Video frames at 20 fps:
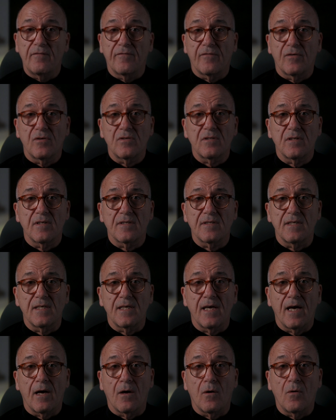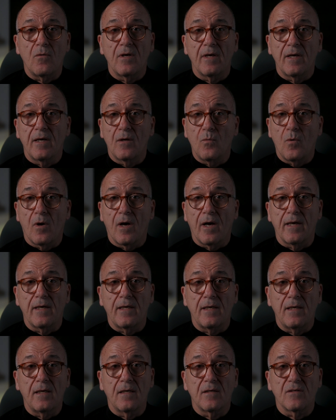first let's see how and why
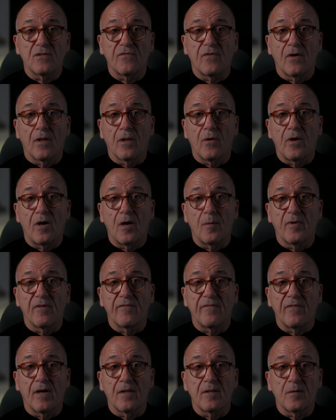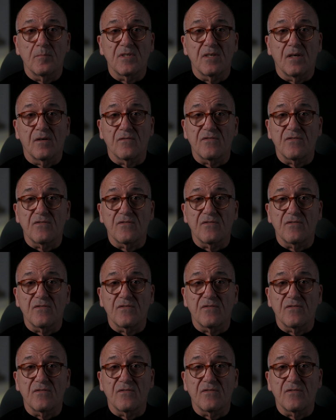he and his fellow airmen found themselves